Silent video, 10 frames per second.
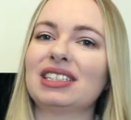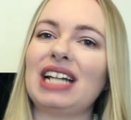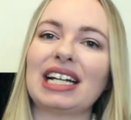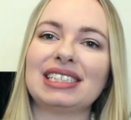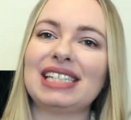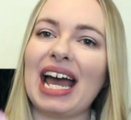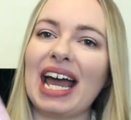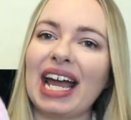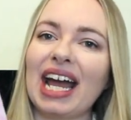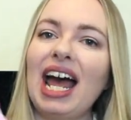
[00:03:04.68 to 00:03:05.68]
the next
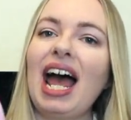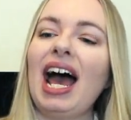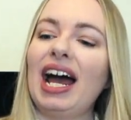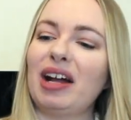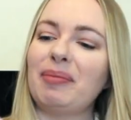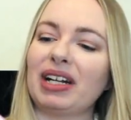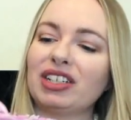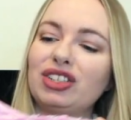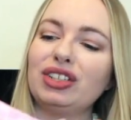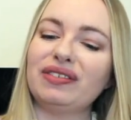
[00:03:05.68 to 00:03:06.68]
day and I
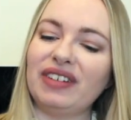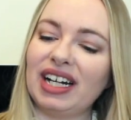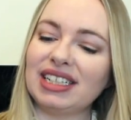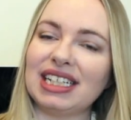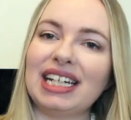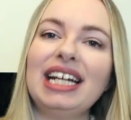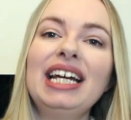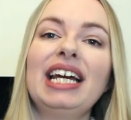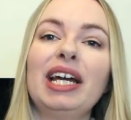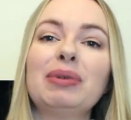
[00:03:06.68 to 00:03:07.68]
managed to find it.
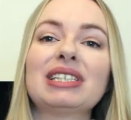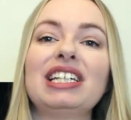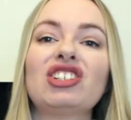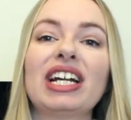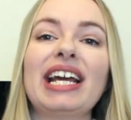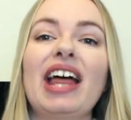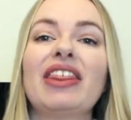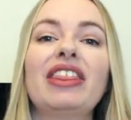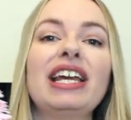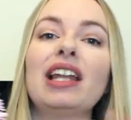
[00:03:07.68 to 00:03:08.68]
It was literally
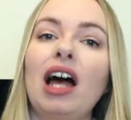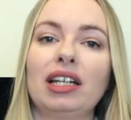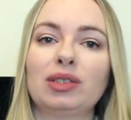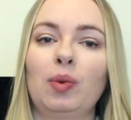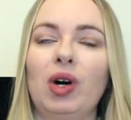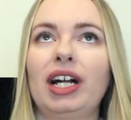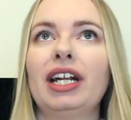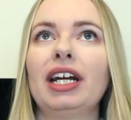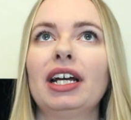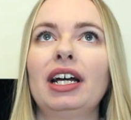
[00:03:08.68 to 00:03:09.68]
the last
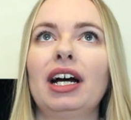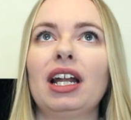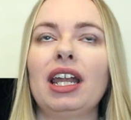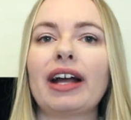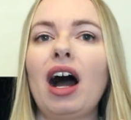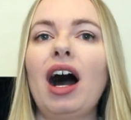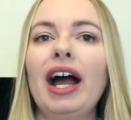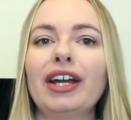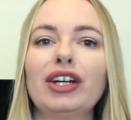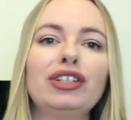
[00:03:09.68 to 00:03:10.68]
one. Like,
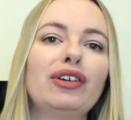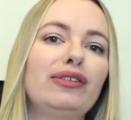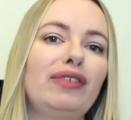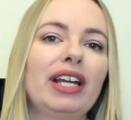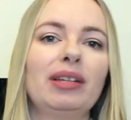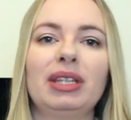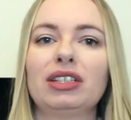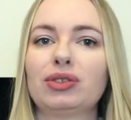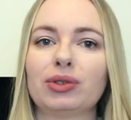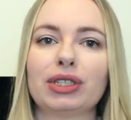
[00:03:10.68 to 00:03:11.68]
I could not find them in the
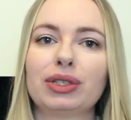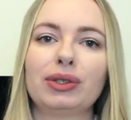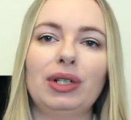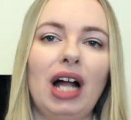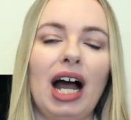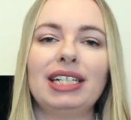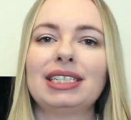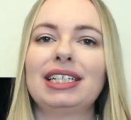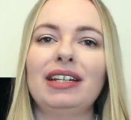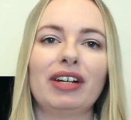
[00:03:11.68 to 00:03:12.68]
store at all.
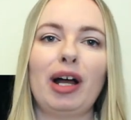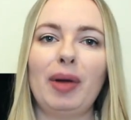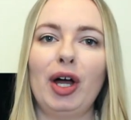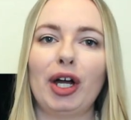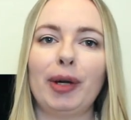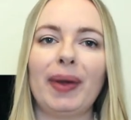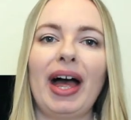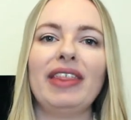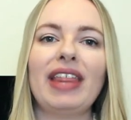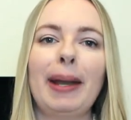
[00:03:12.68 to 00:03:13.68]
I'd given up hope.
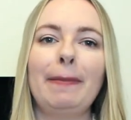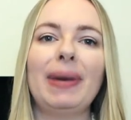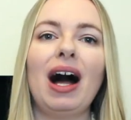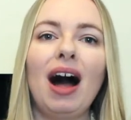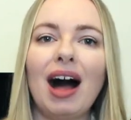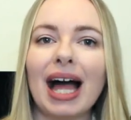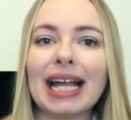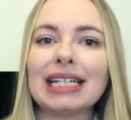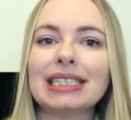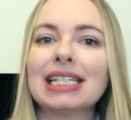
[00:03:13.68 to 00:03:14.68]
And then
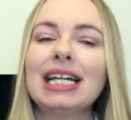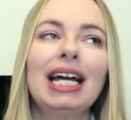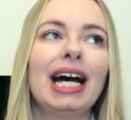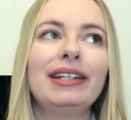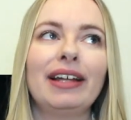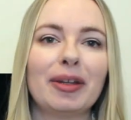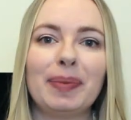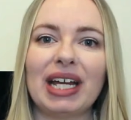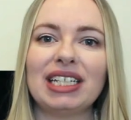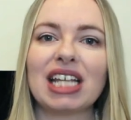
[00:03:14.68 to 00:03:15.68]
behind another
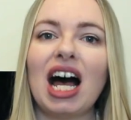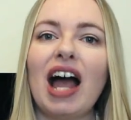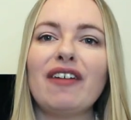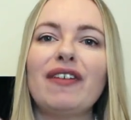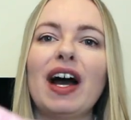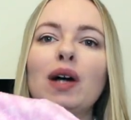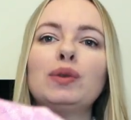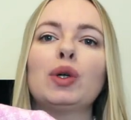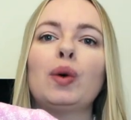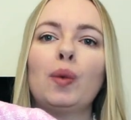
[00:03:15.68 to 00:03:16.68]
blazer, I
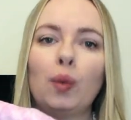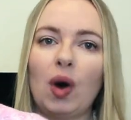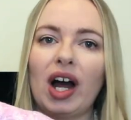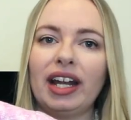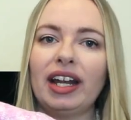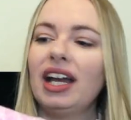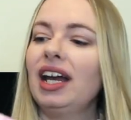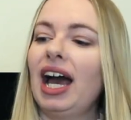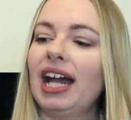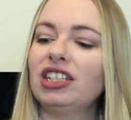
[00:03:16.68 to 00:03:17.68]
found one.
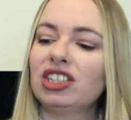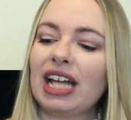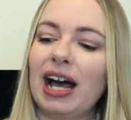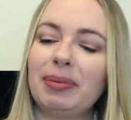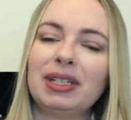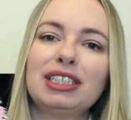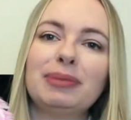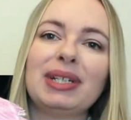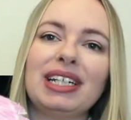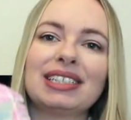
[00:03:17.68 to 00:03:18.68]
And it just happened to
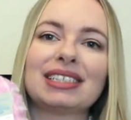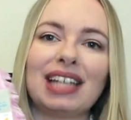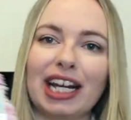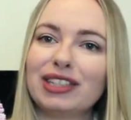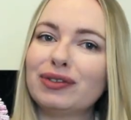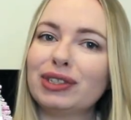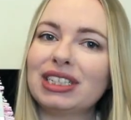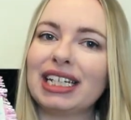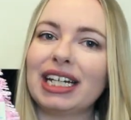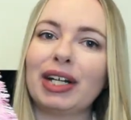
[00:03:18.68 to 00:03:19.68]
be size
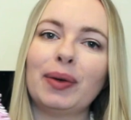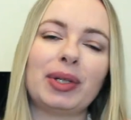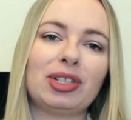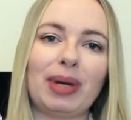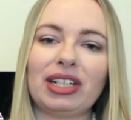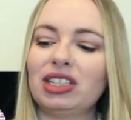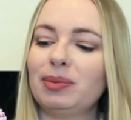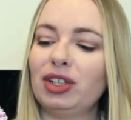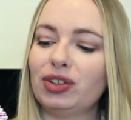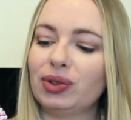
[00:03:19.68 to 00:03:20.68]
14, which matches
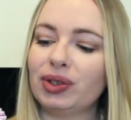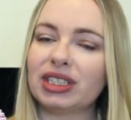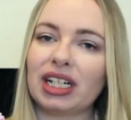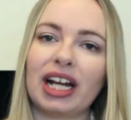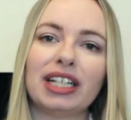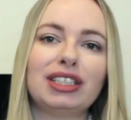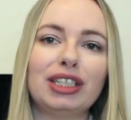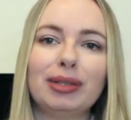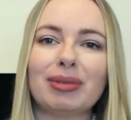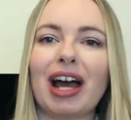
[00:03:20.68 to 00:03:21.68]
my shorts. And I
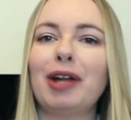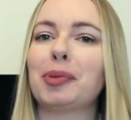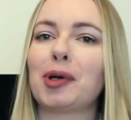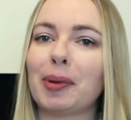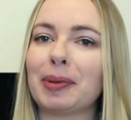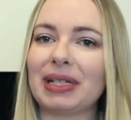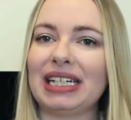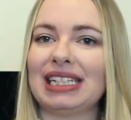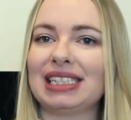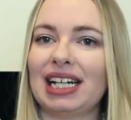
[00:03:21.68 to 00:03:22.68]
assumed that I'd probably
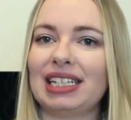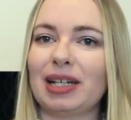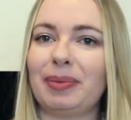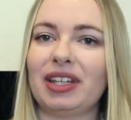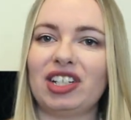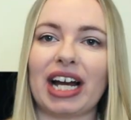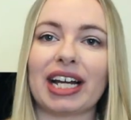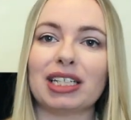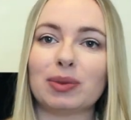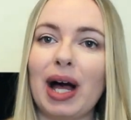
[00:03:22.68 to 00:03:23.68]
need to size up in the
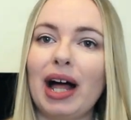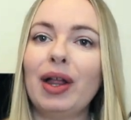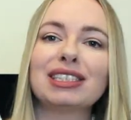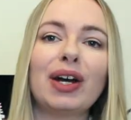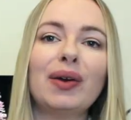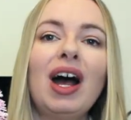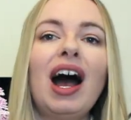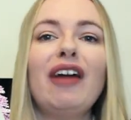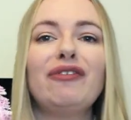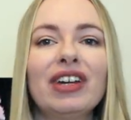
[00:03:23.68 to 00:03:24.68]
jacket as well. So
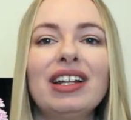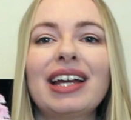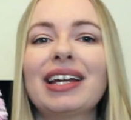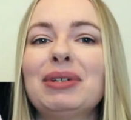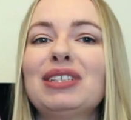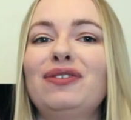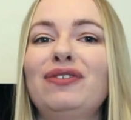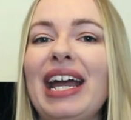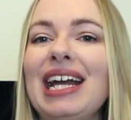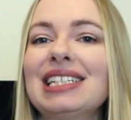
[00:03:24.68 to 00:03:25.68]
I feel like it was
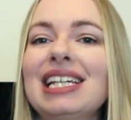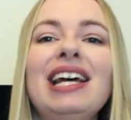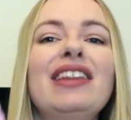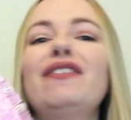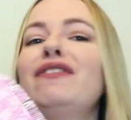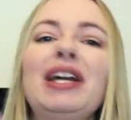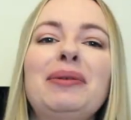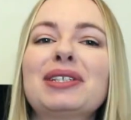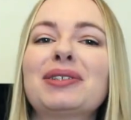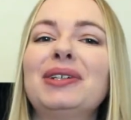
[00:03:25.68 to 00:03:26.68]
fate. That fate
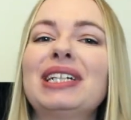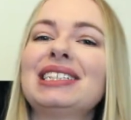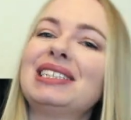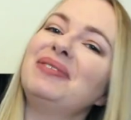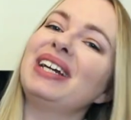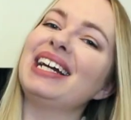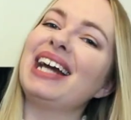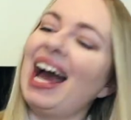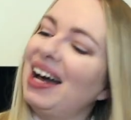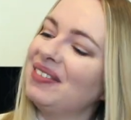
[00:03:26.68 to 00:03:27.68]
was calling to me
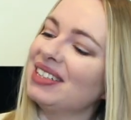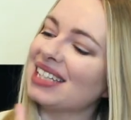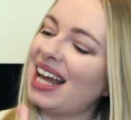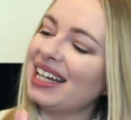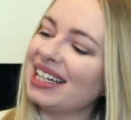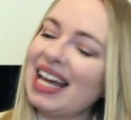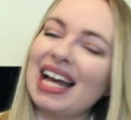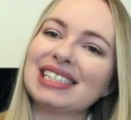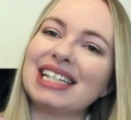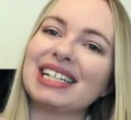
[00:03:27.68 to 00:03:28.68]
and was like,
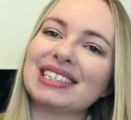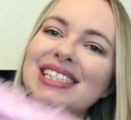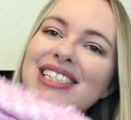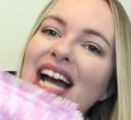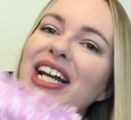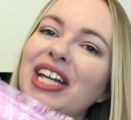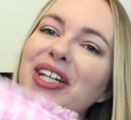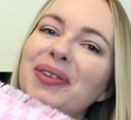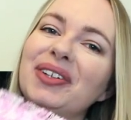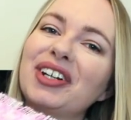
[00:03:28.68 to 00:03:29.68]
yes, here's the jacket
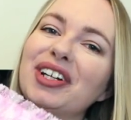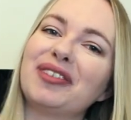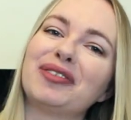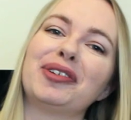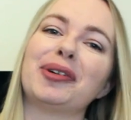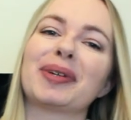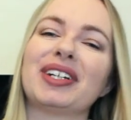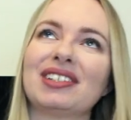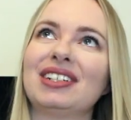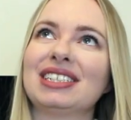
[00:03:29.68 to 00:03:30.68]
you were looking for.
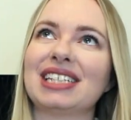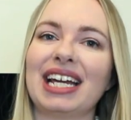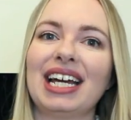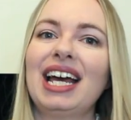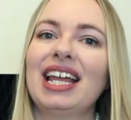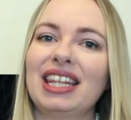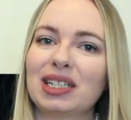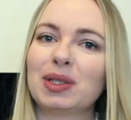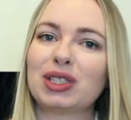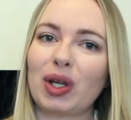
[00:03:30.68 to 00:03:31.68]
Because honestly,
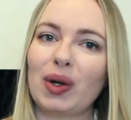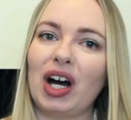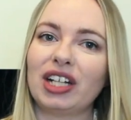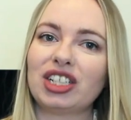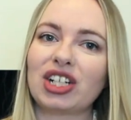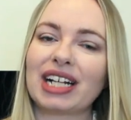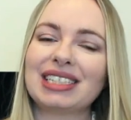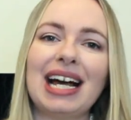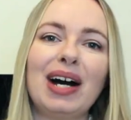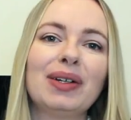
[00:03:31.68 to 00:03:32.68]
this is so hard to track
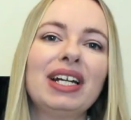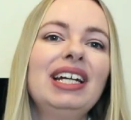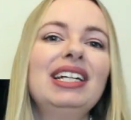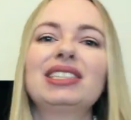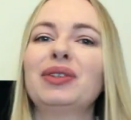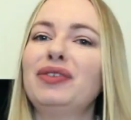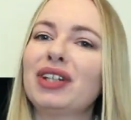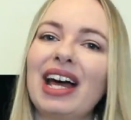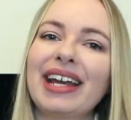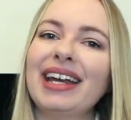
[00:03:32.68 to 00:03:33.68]
down. So if
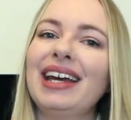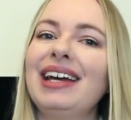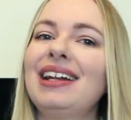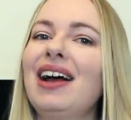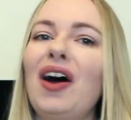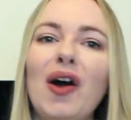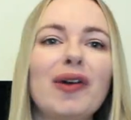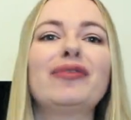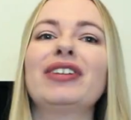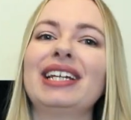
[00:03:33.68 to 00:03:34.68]
you like it,
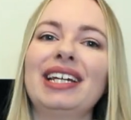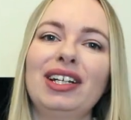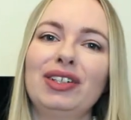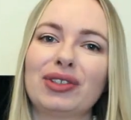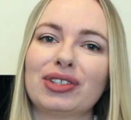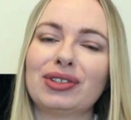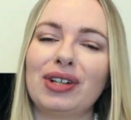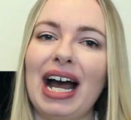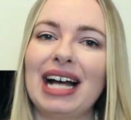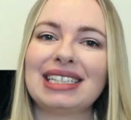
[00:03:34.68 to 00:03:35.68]
hopefully your
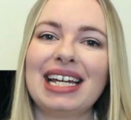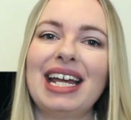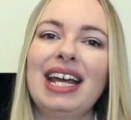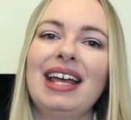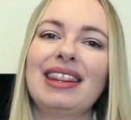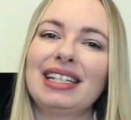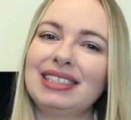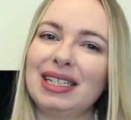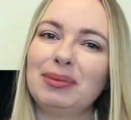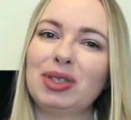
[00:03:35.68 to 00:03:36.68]
store has it. They
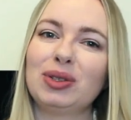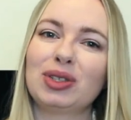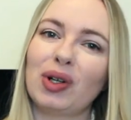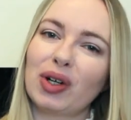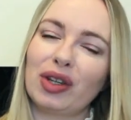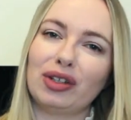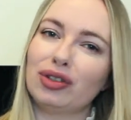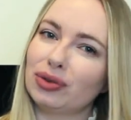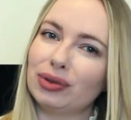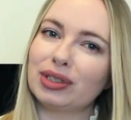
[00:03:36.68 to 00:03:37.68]
seem to stock the
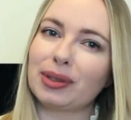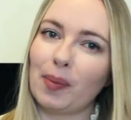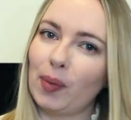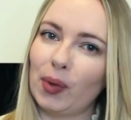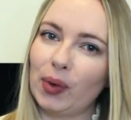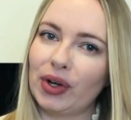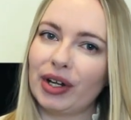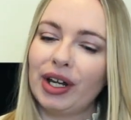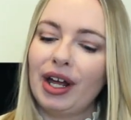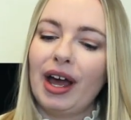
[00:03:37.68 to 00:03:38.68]
shorts more.